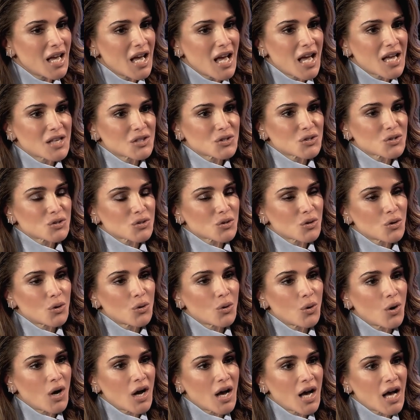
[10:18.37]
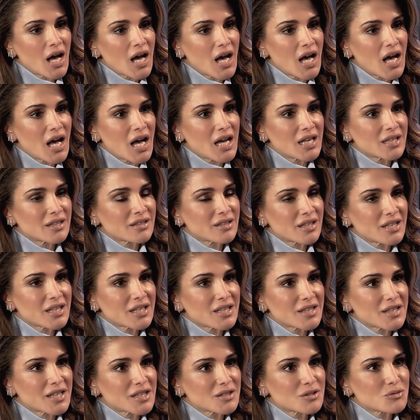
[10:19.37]
And so I
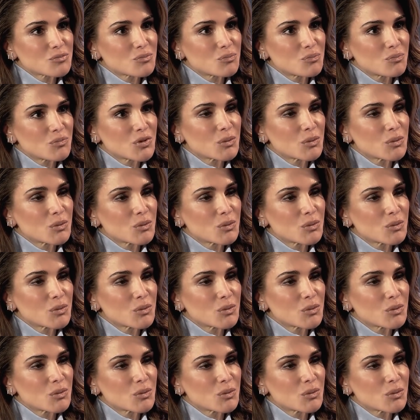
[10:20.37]
think that